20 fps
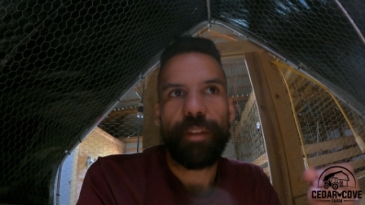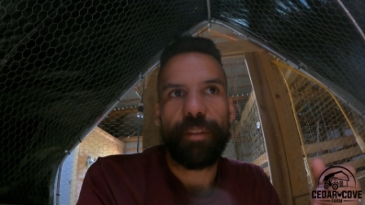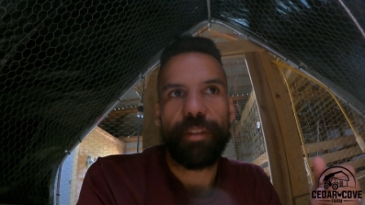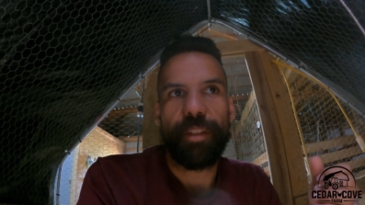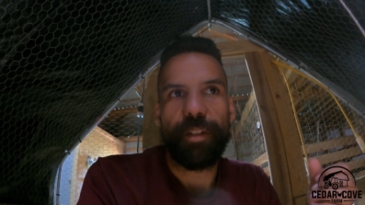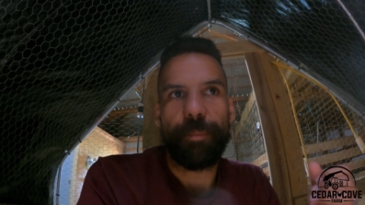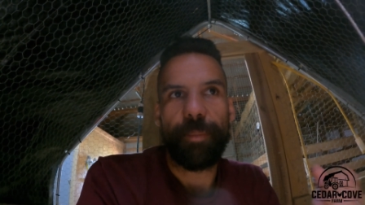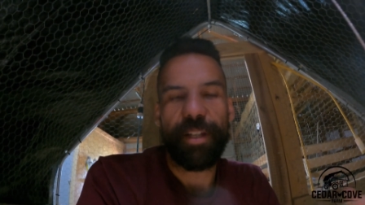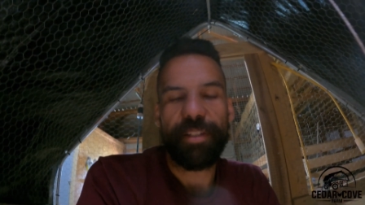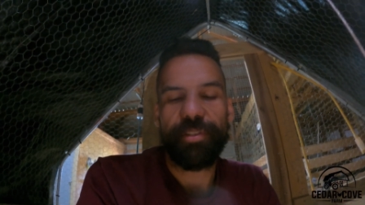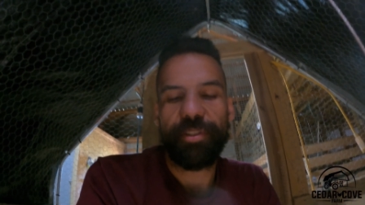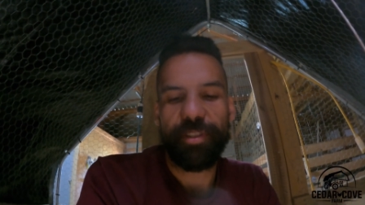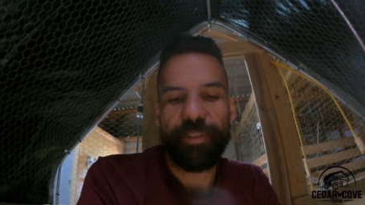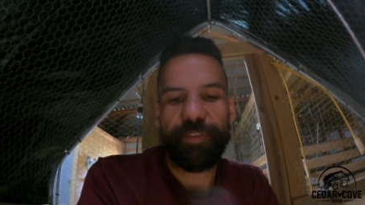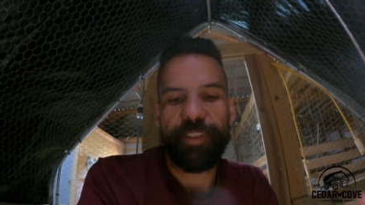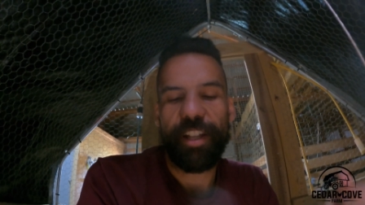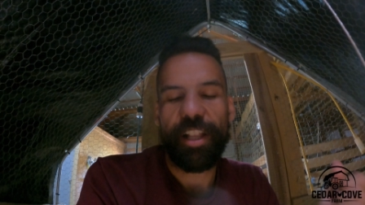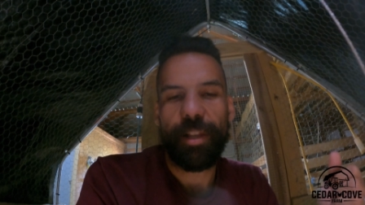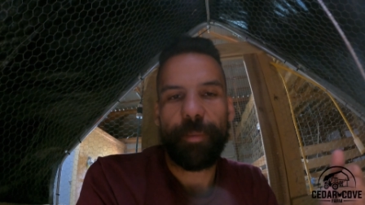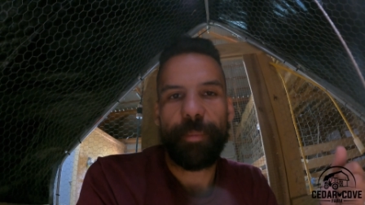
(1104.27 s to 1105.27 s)
The muscle
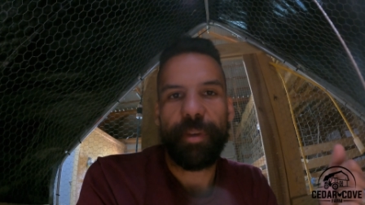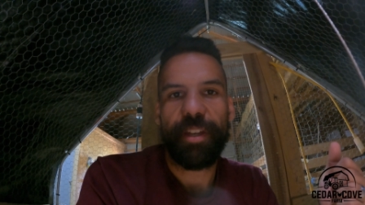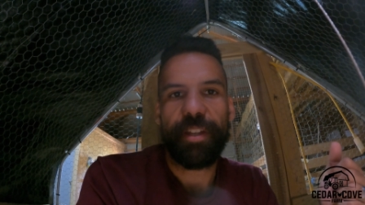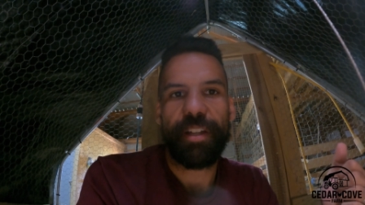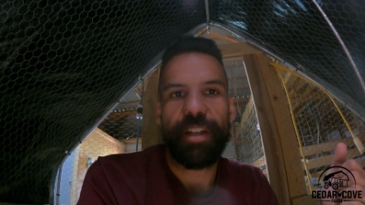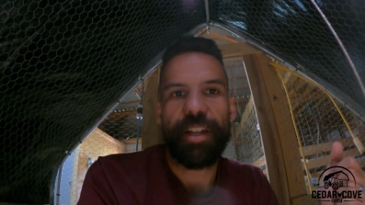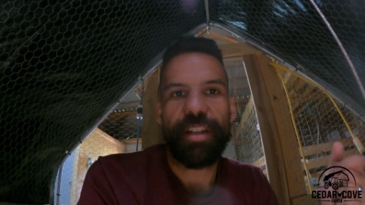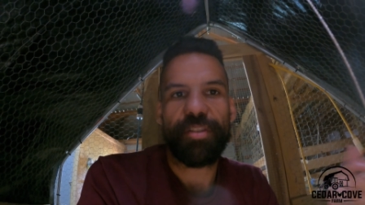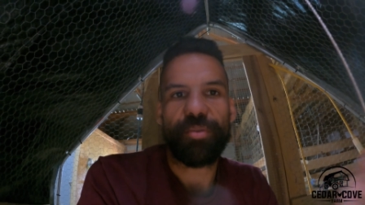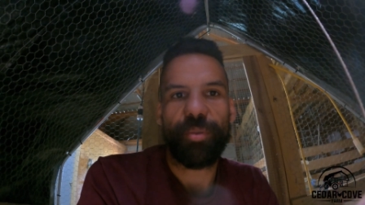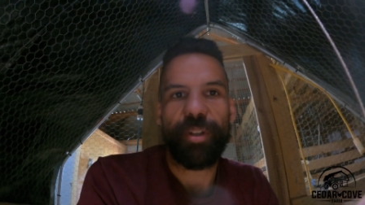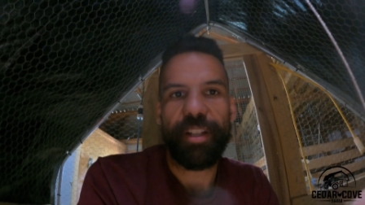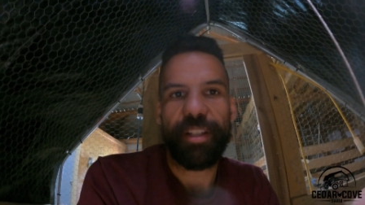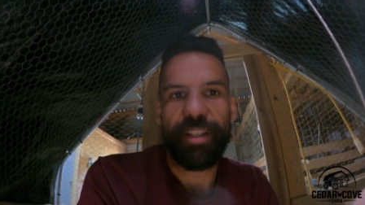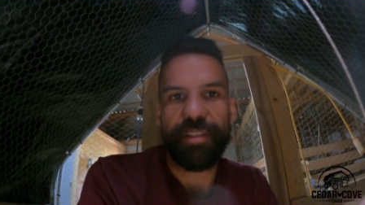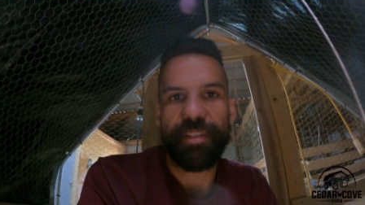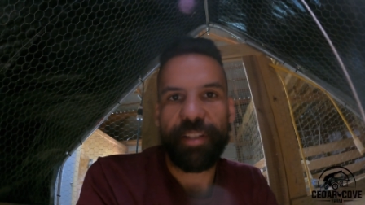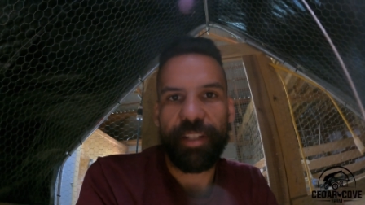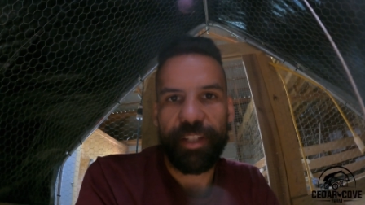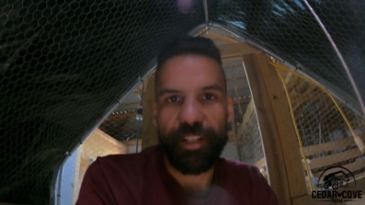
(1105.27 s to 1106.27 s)
development, as well
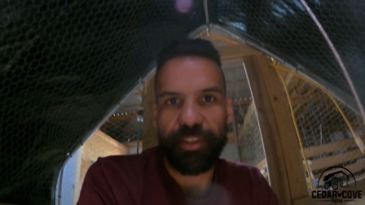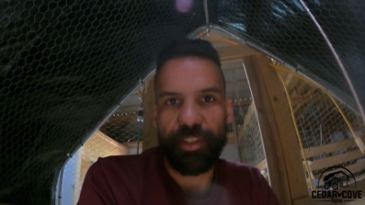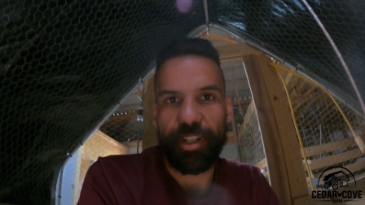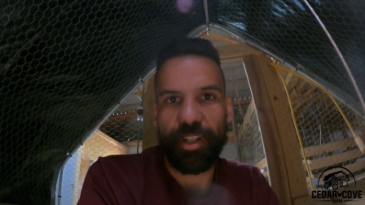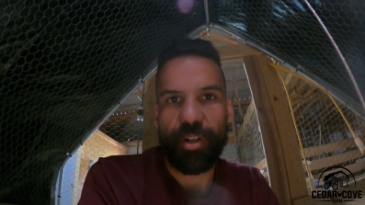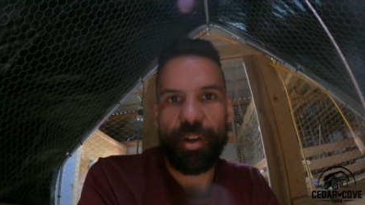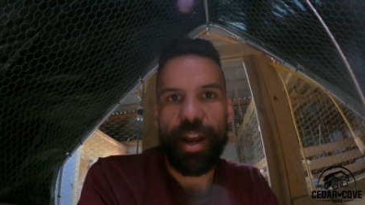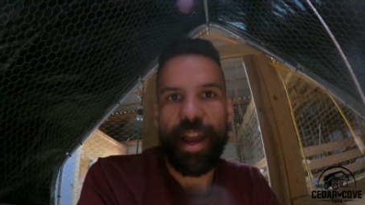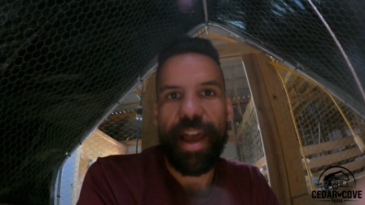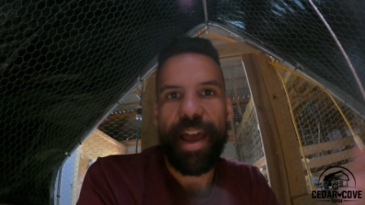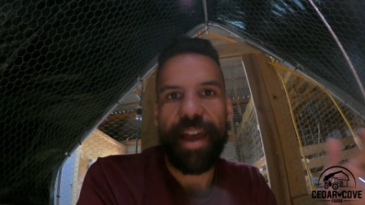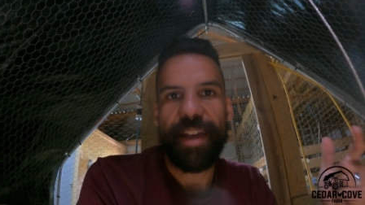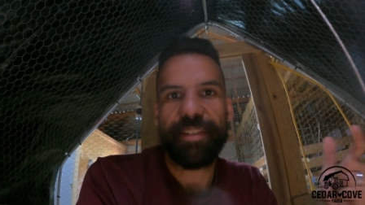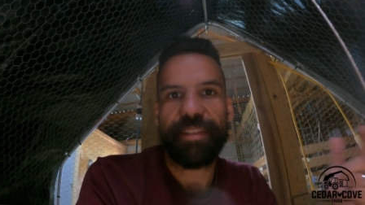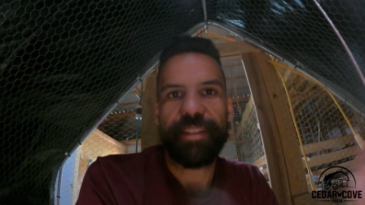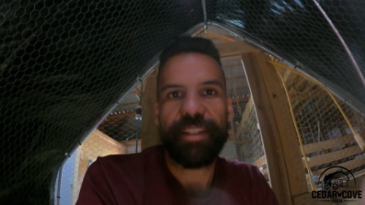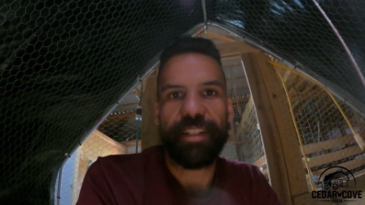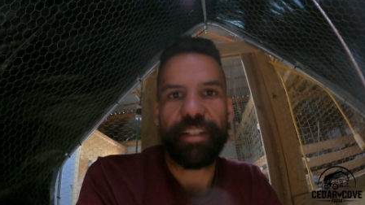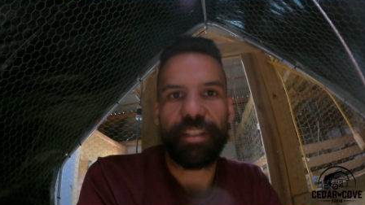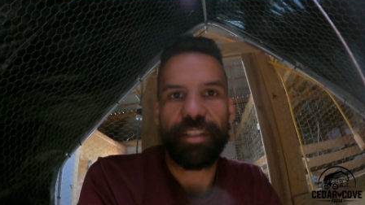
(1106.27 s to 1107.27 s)
as eating the
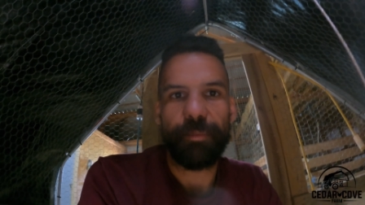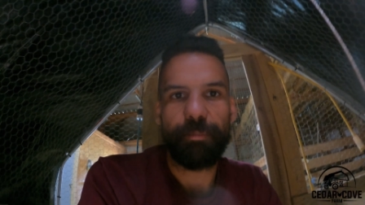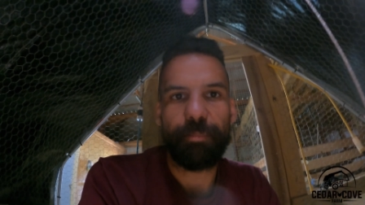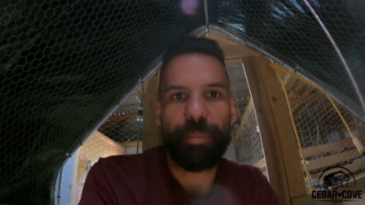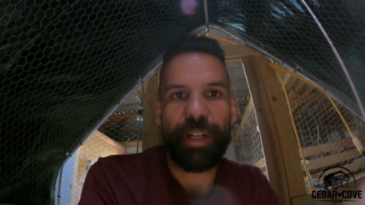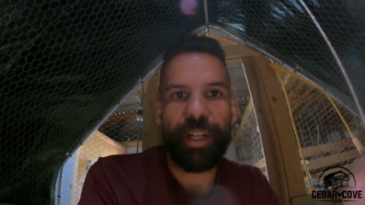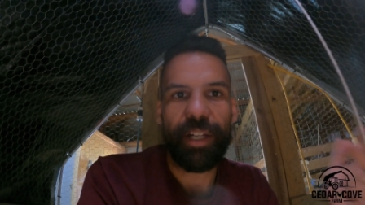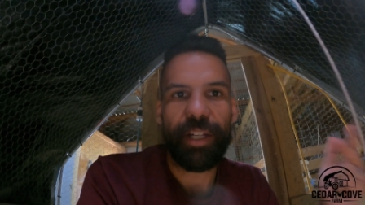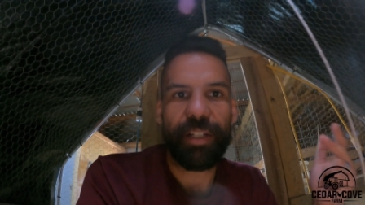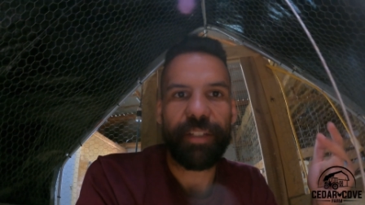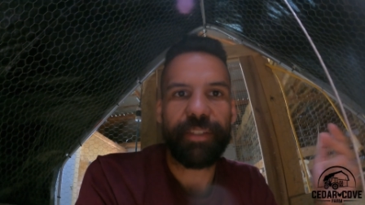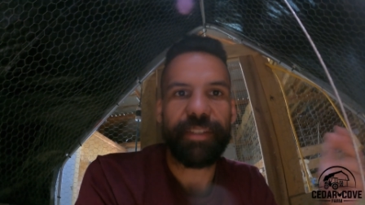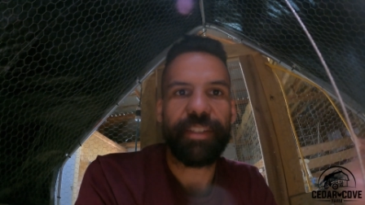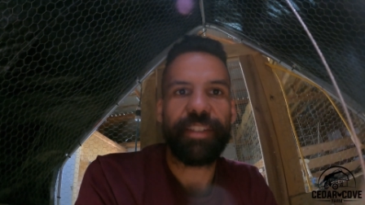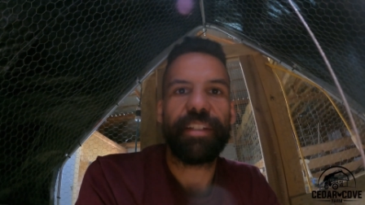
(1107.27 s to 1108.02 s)
grass, eating the bugs,